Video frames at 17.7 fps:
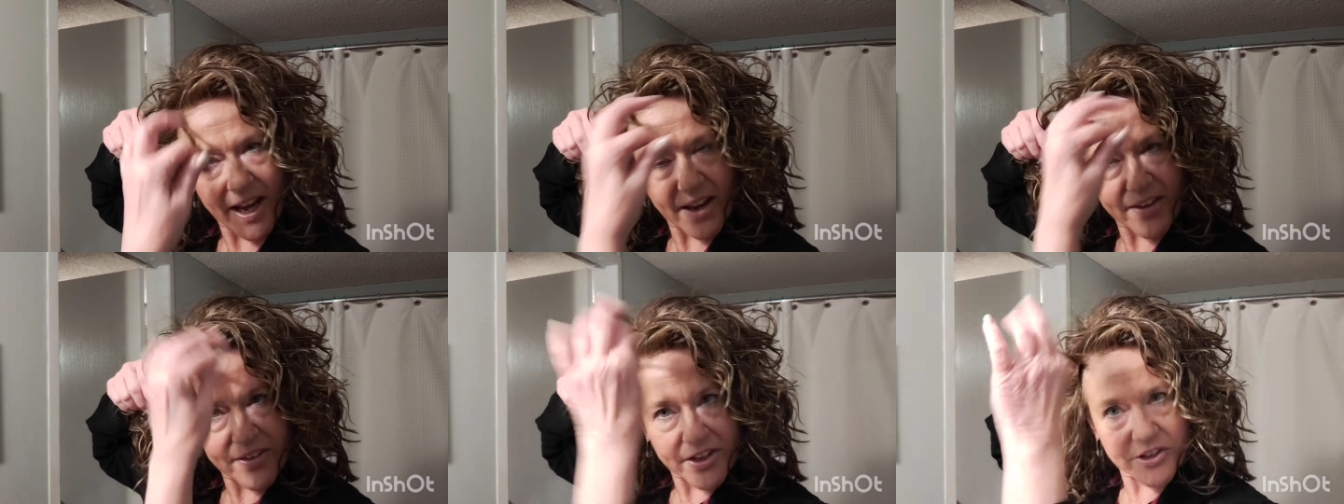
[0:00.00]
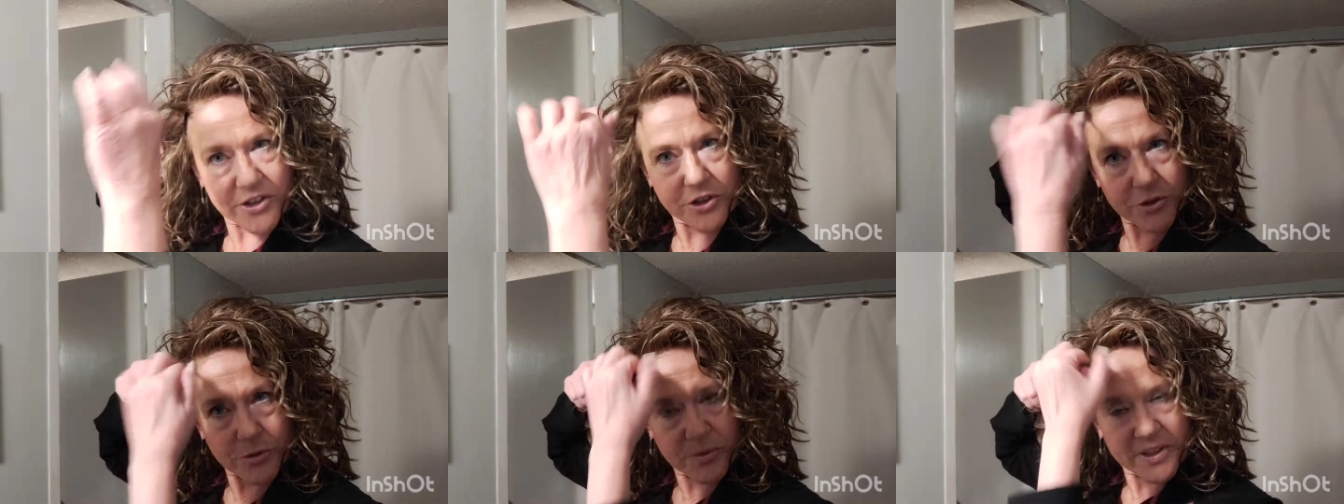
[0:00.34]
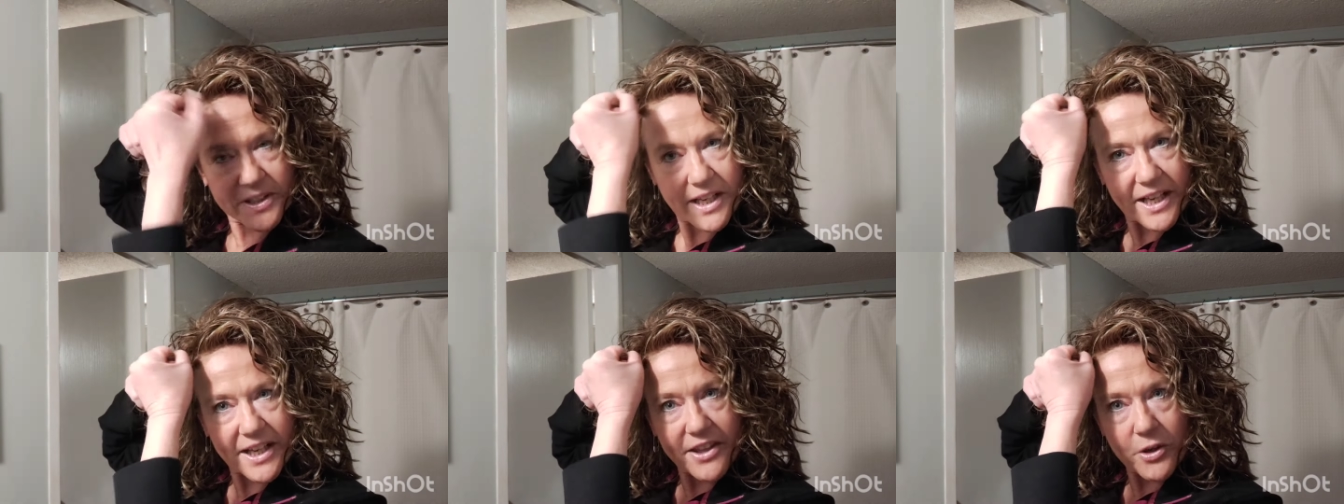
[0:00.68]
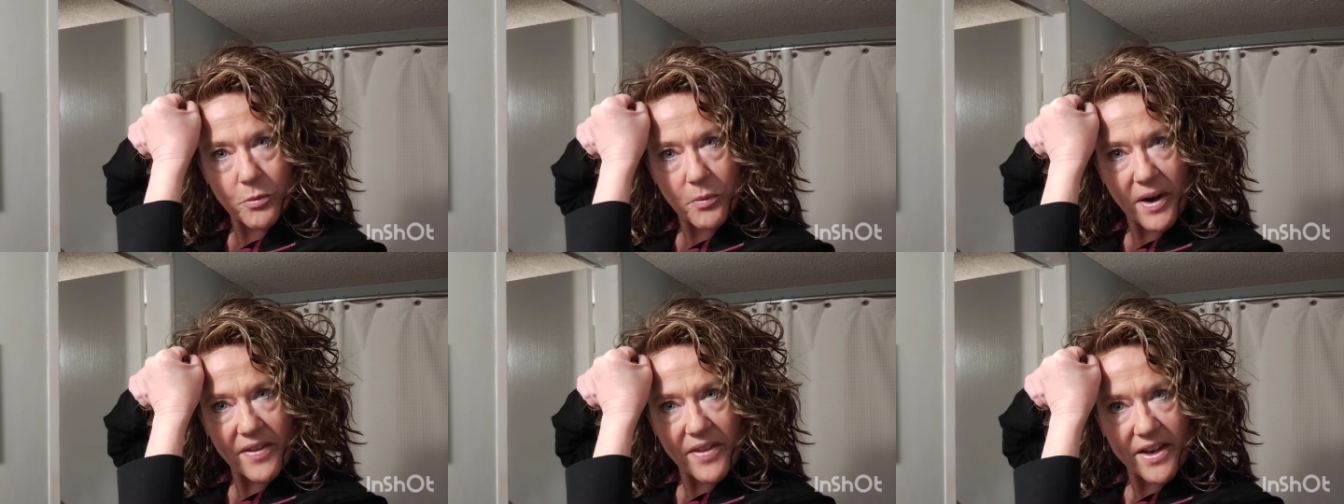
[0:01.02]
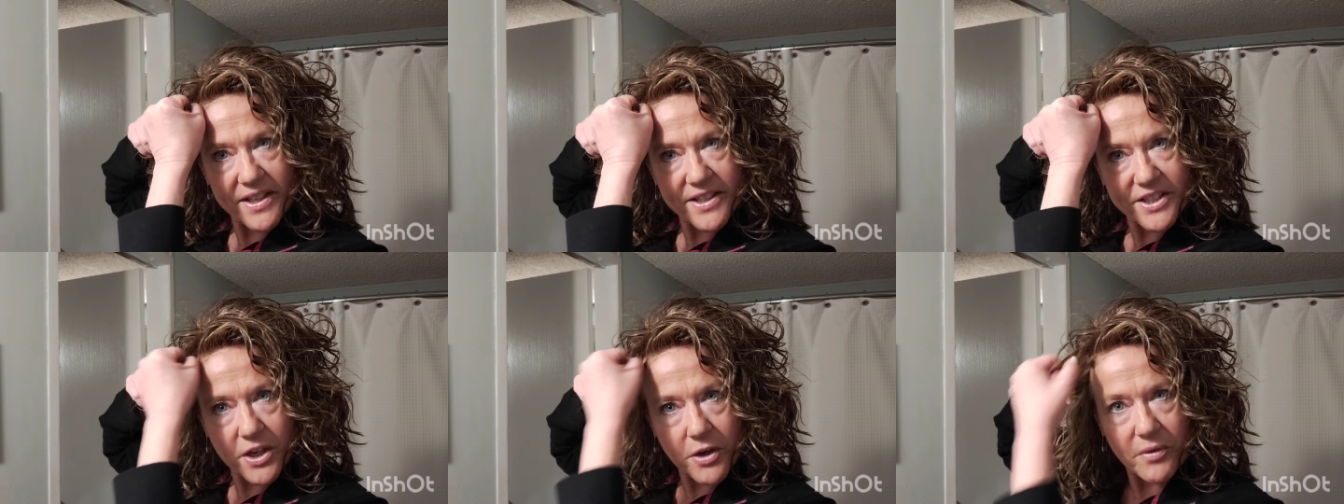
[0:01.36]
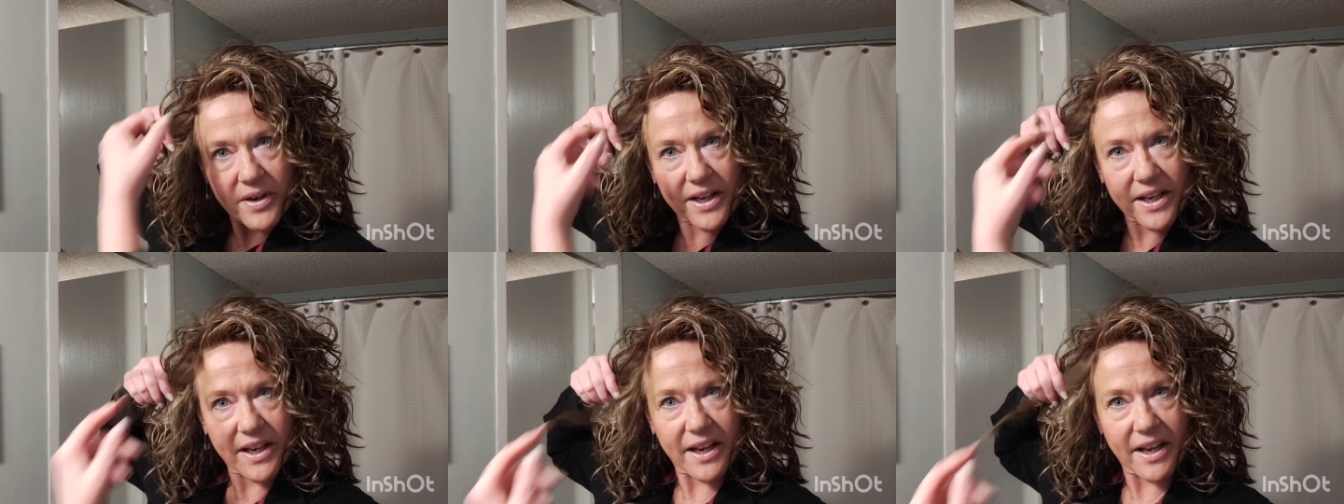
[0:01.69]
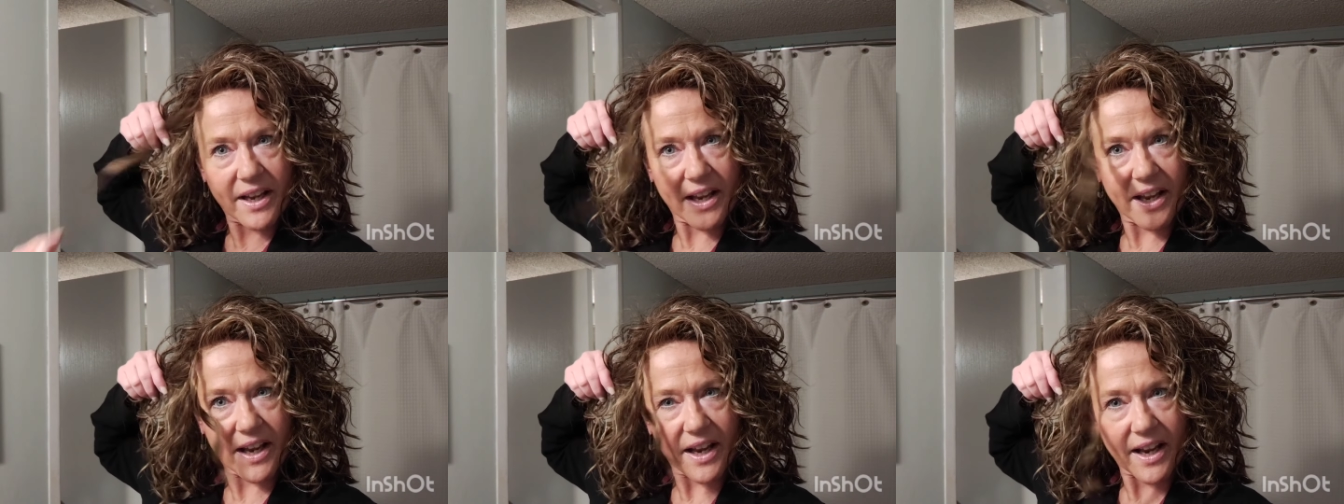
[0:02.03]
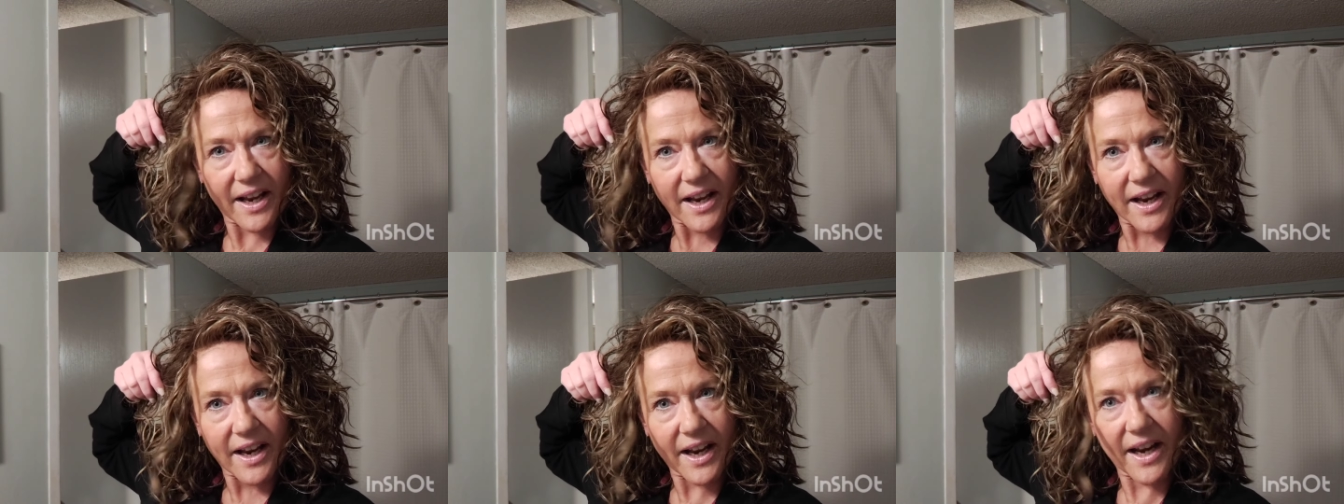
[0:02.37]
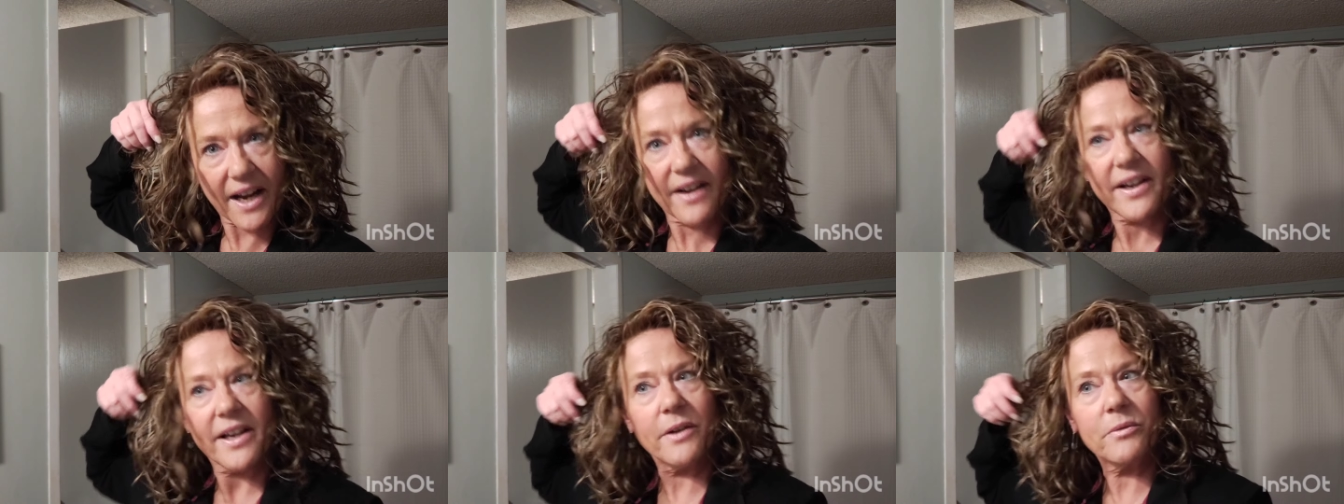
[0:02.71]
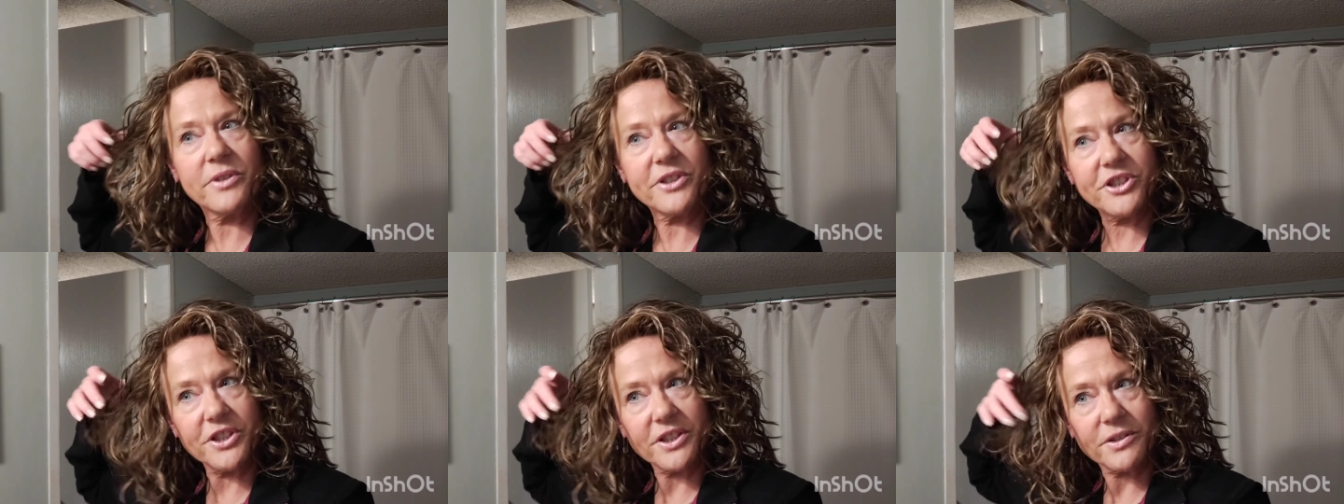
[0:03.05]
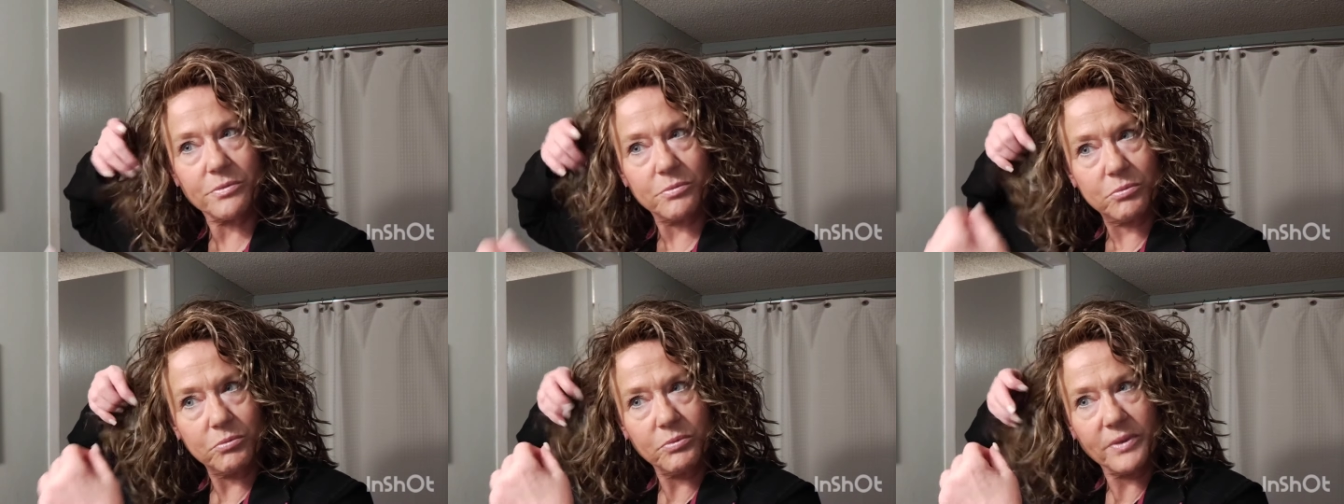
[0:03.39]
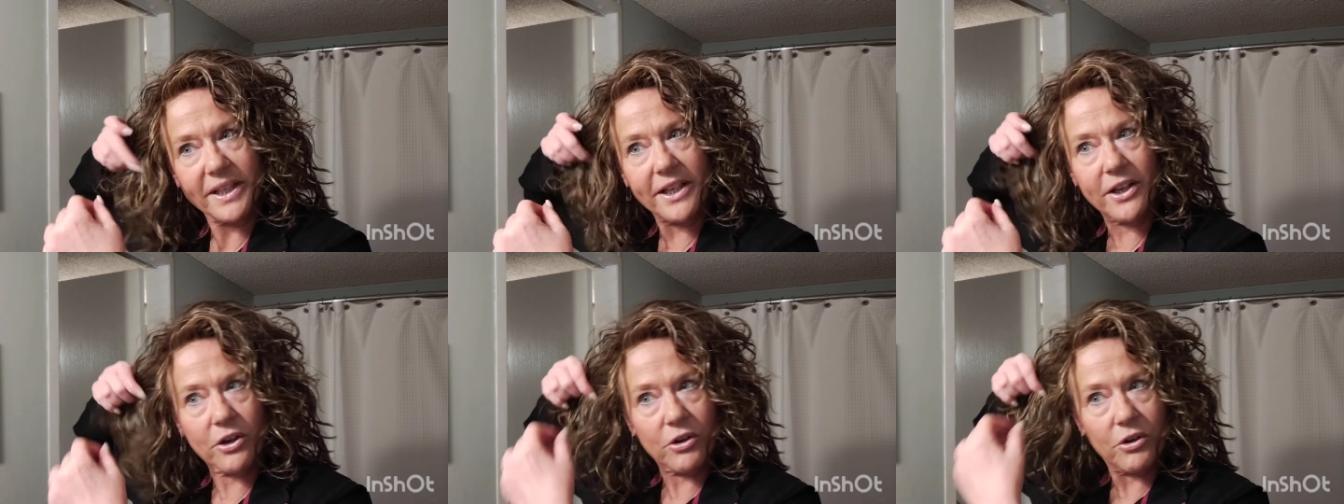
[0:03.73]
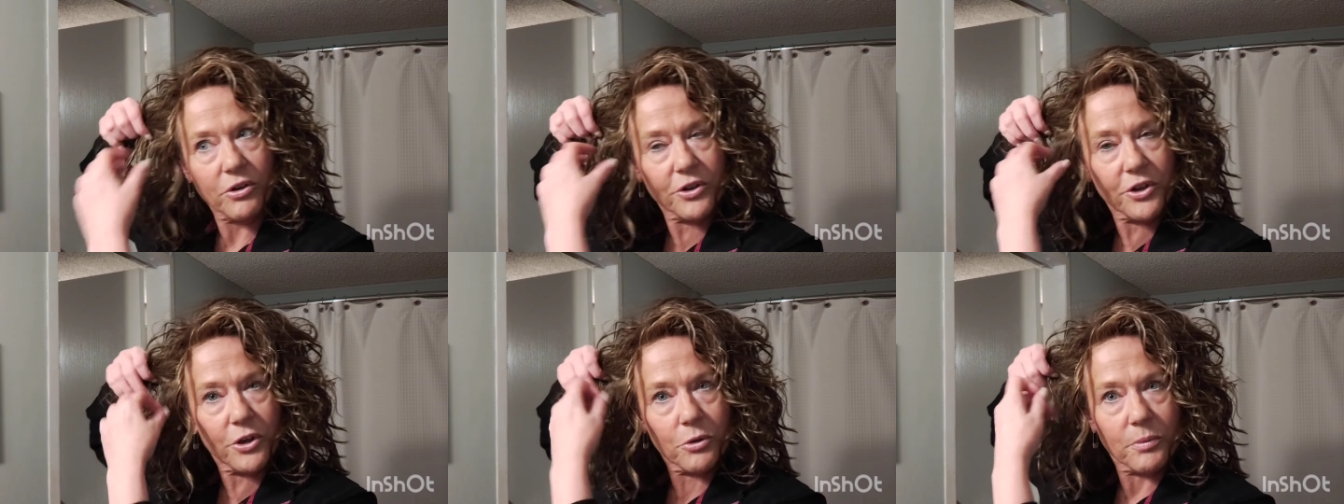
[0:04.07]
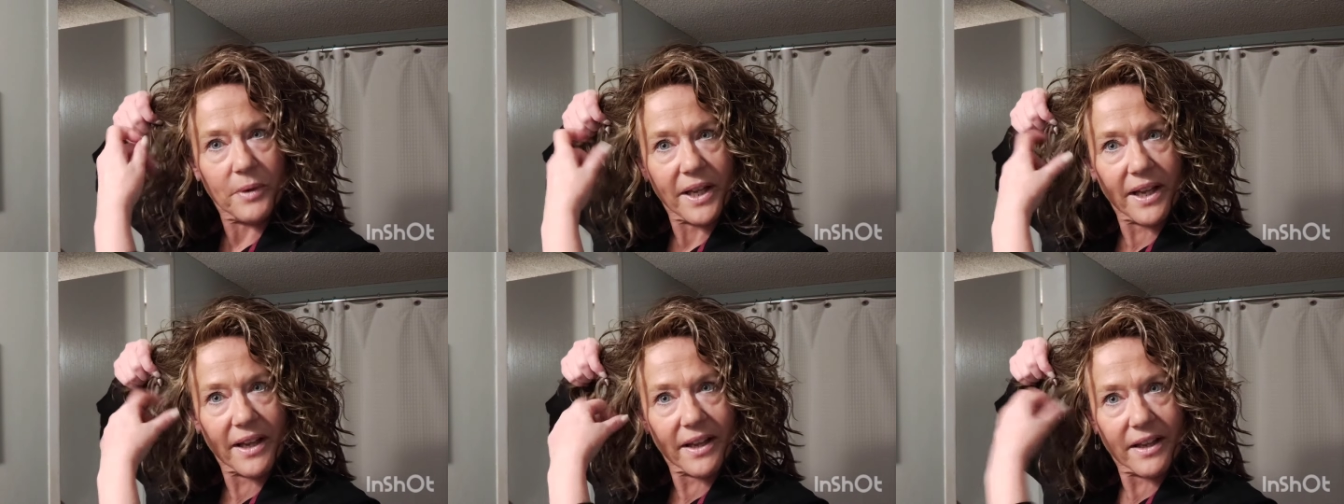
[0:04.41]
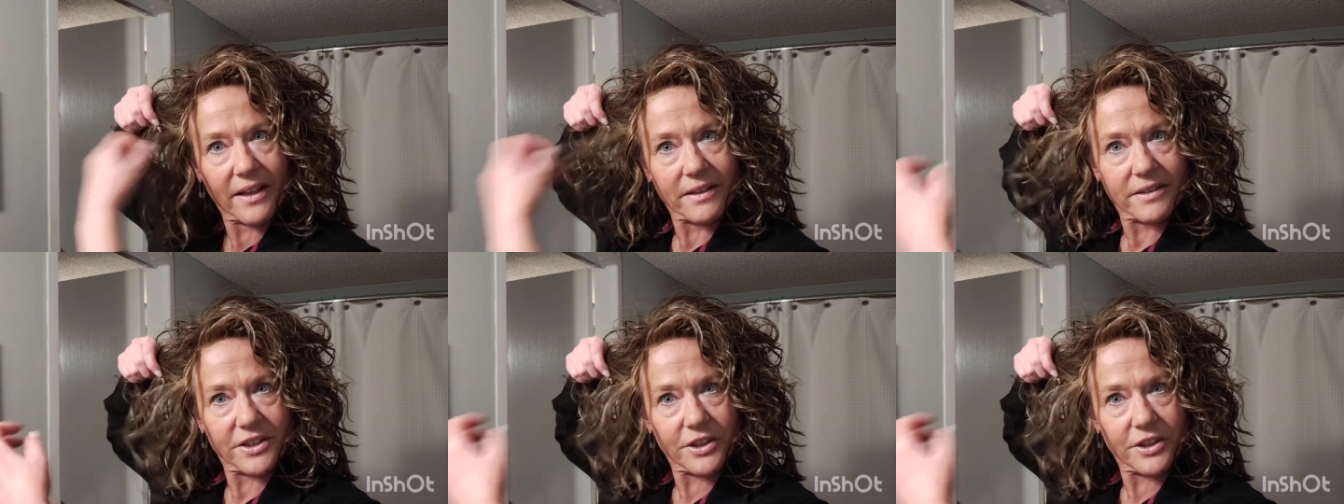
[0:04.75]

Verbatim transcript: And then you, like in the way that it's going, and it would just recurl your wig.